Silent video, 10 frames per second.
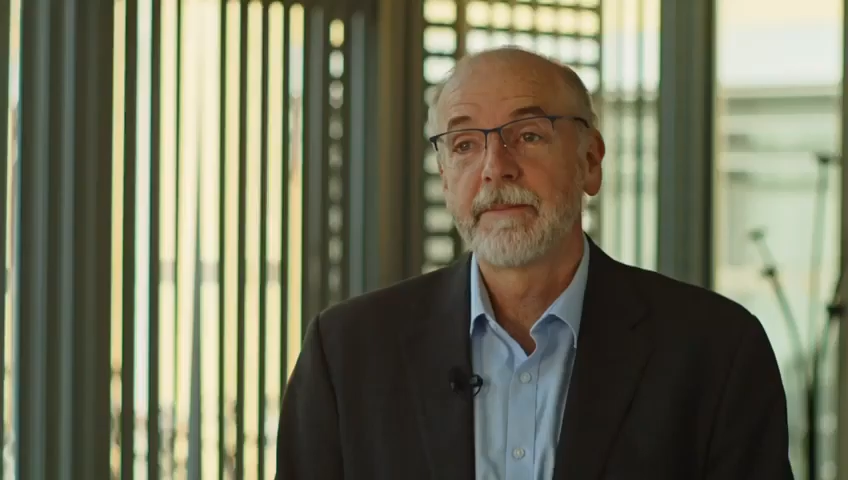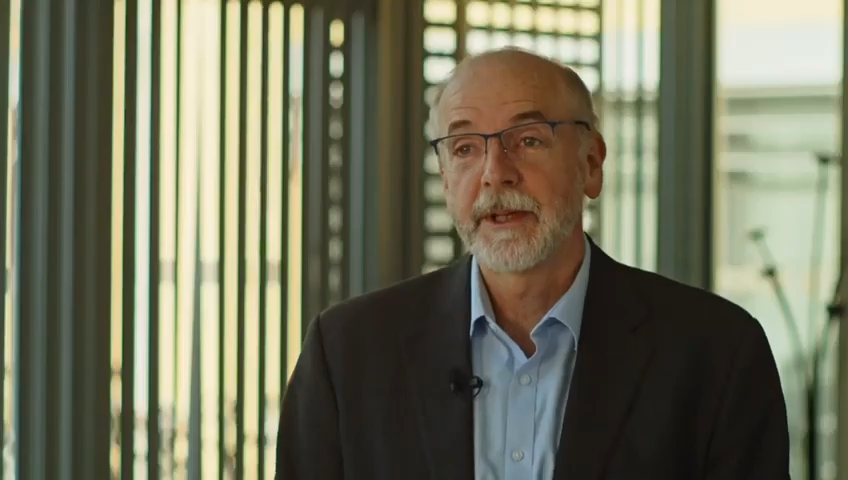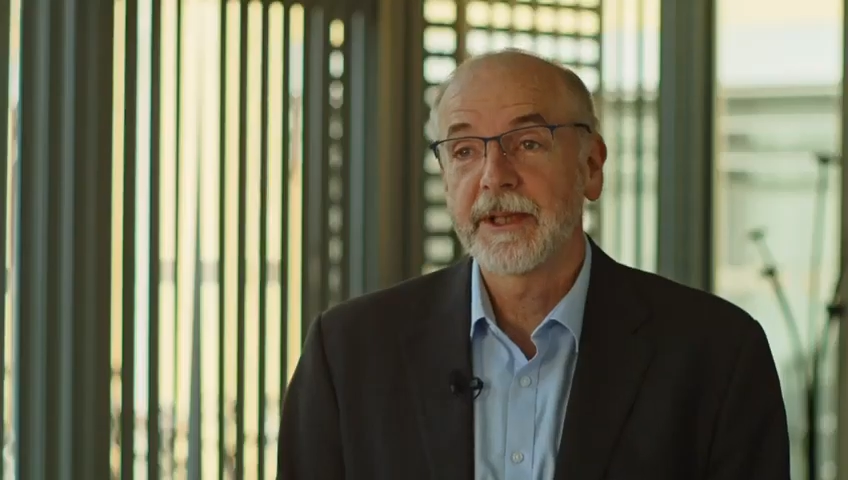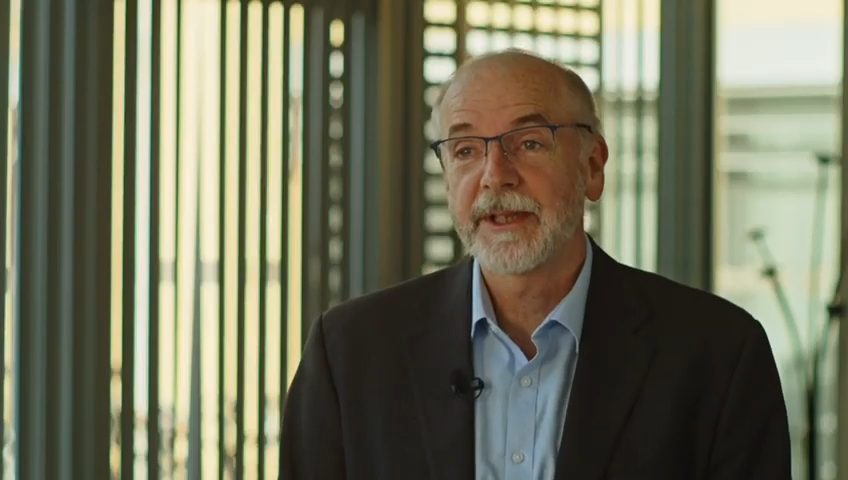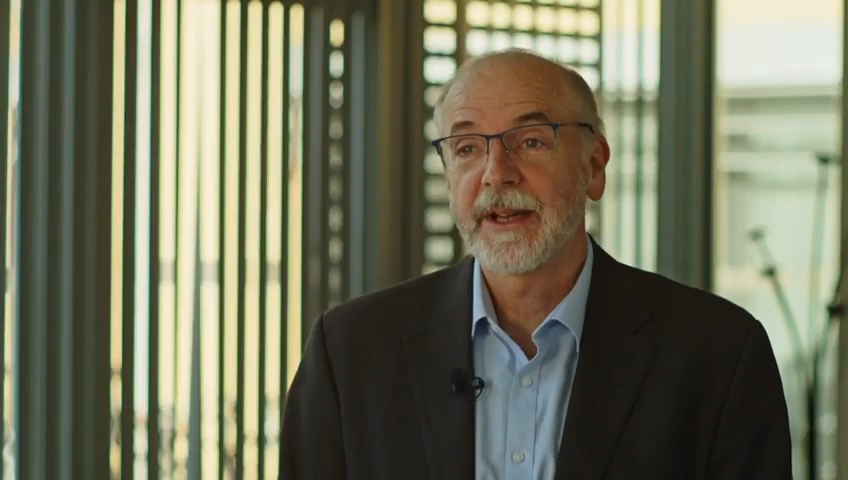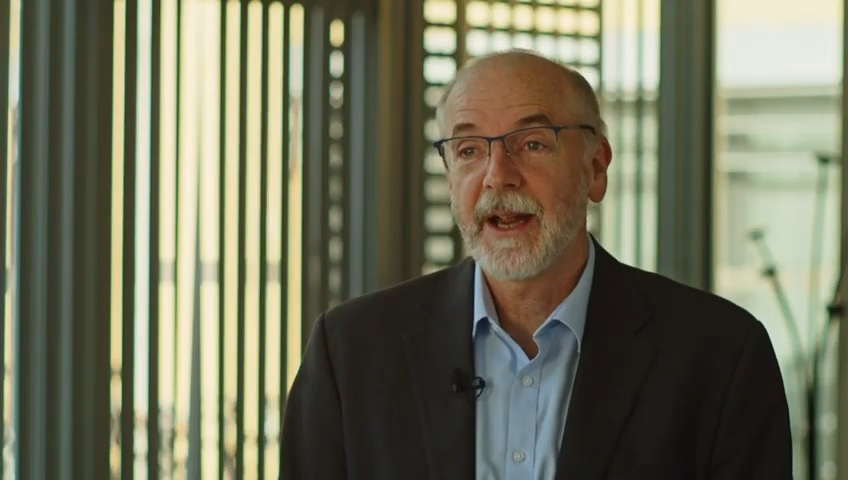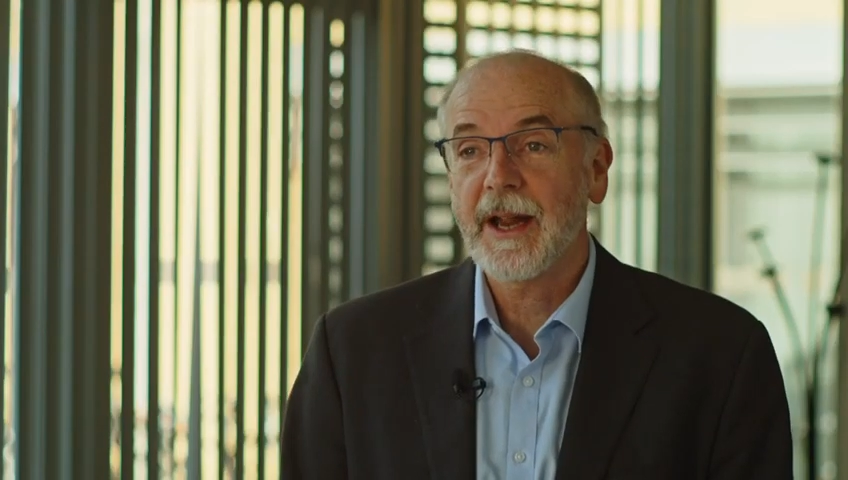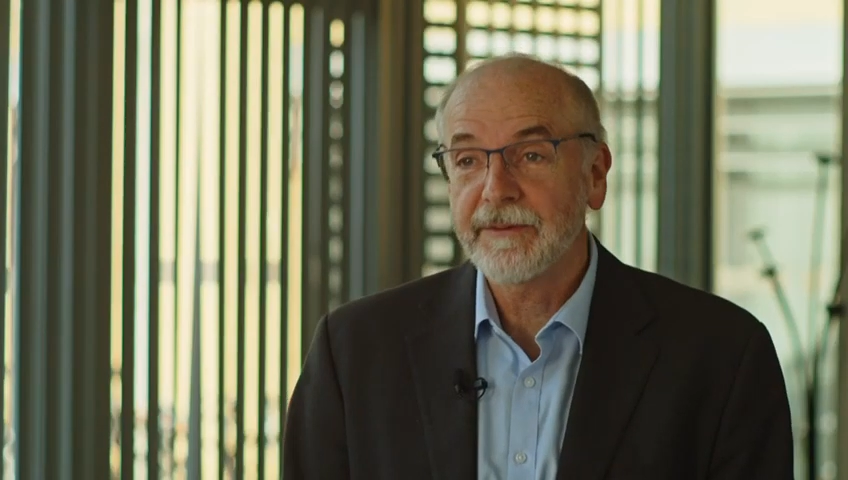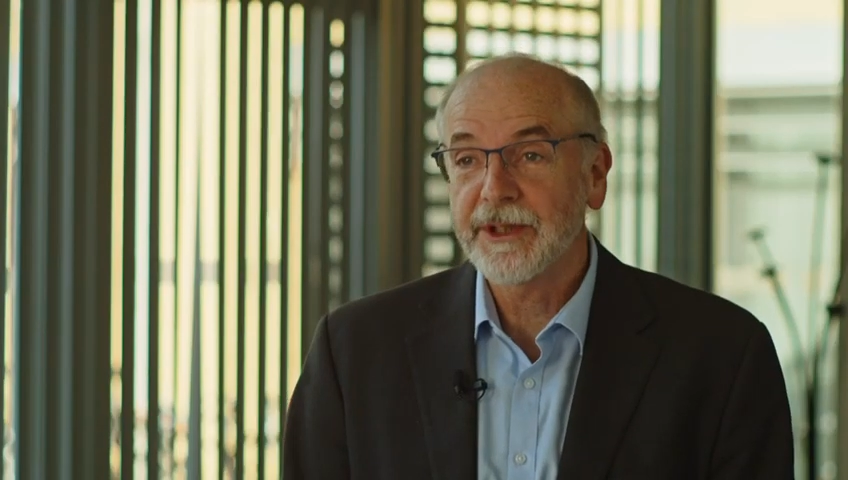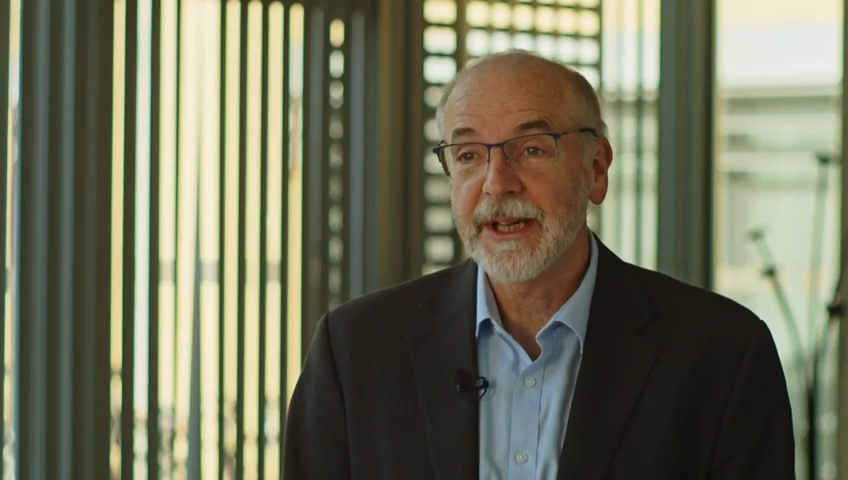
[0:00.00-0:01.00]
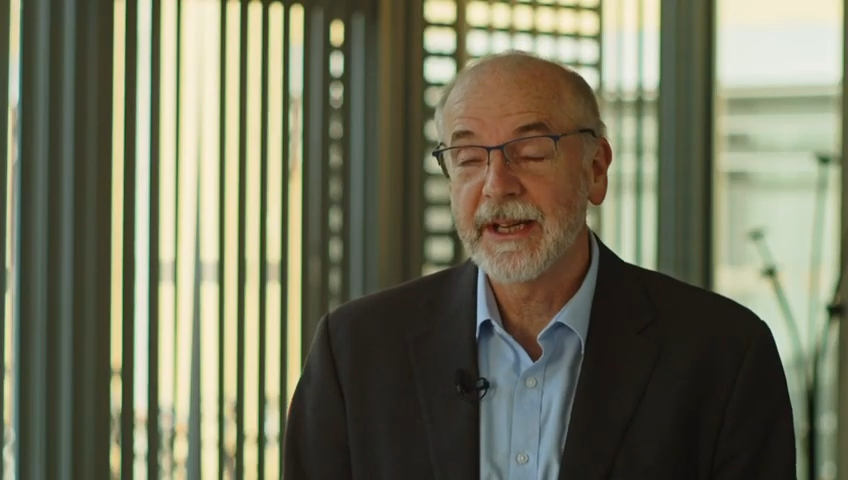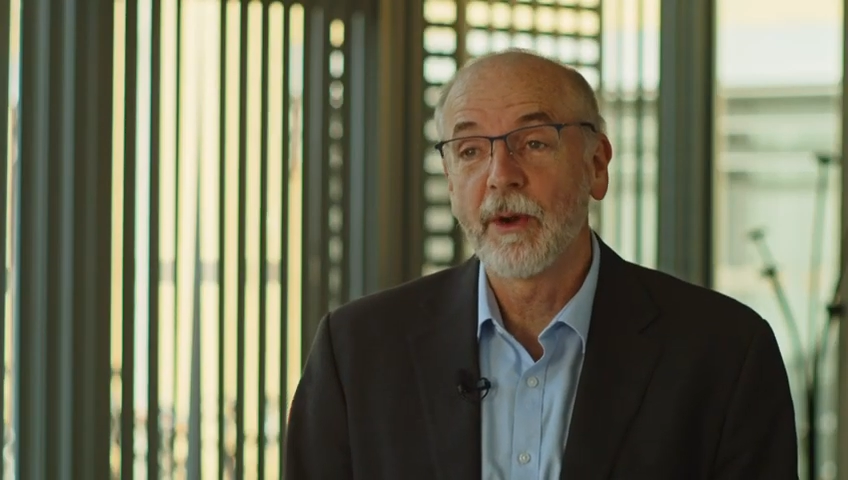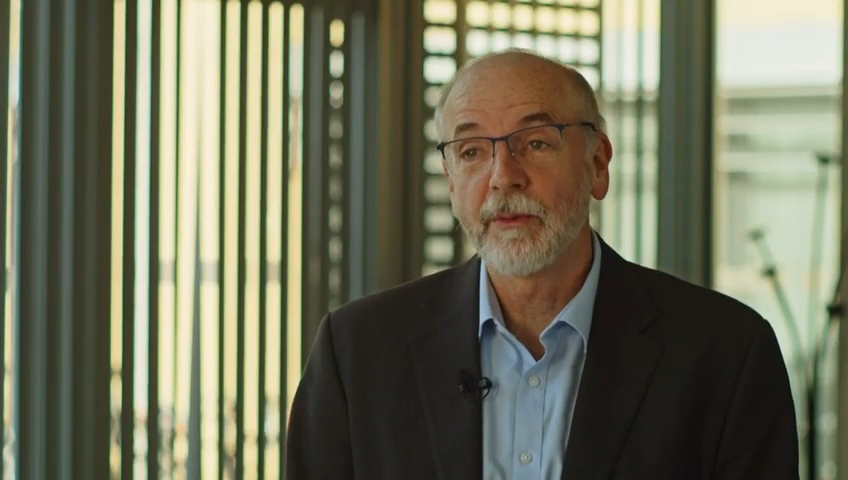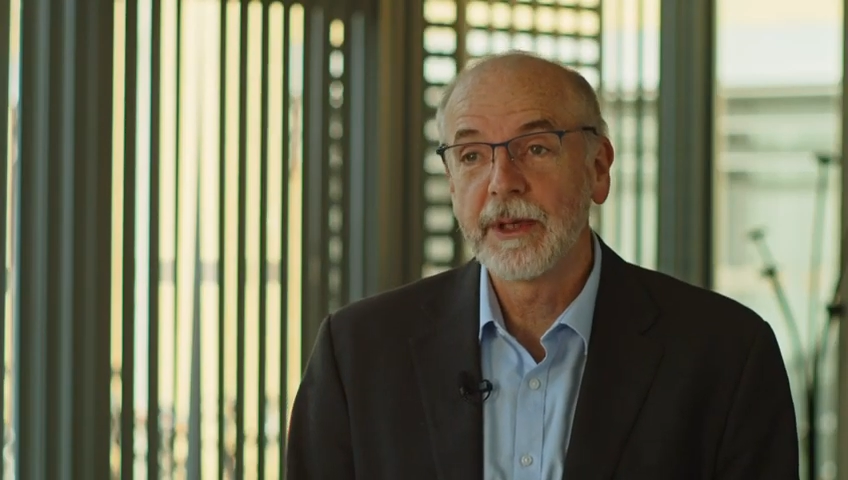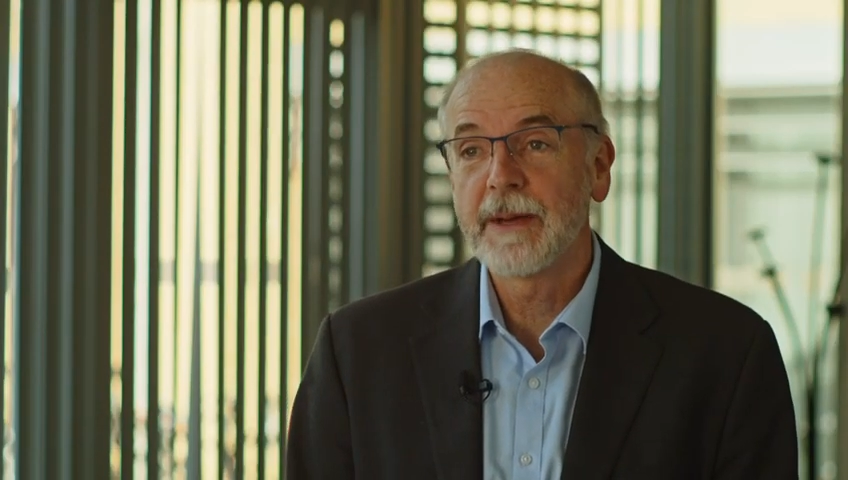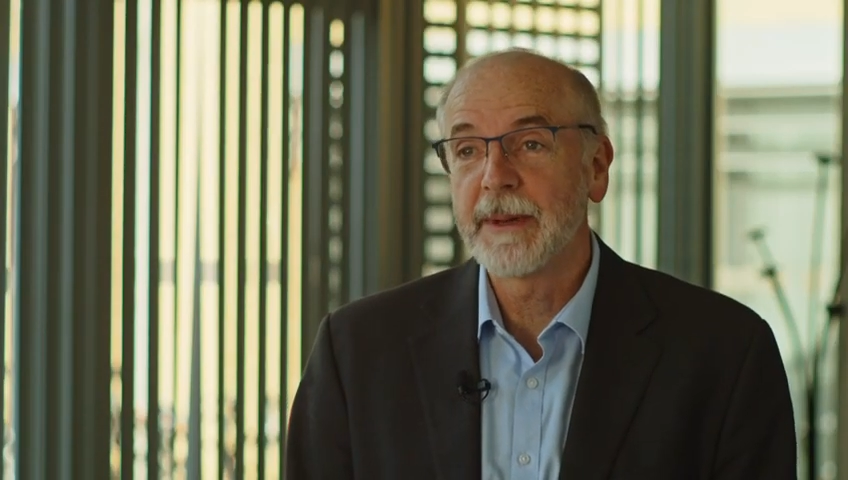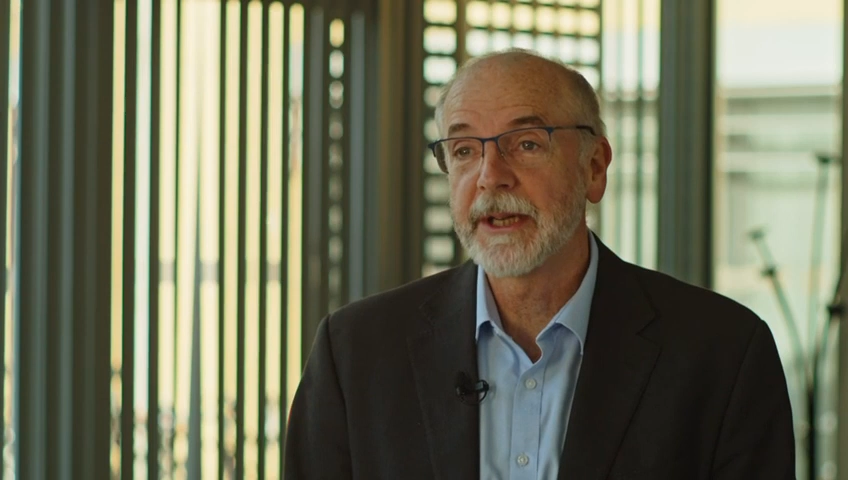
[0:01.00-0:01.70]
but I have to say not really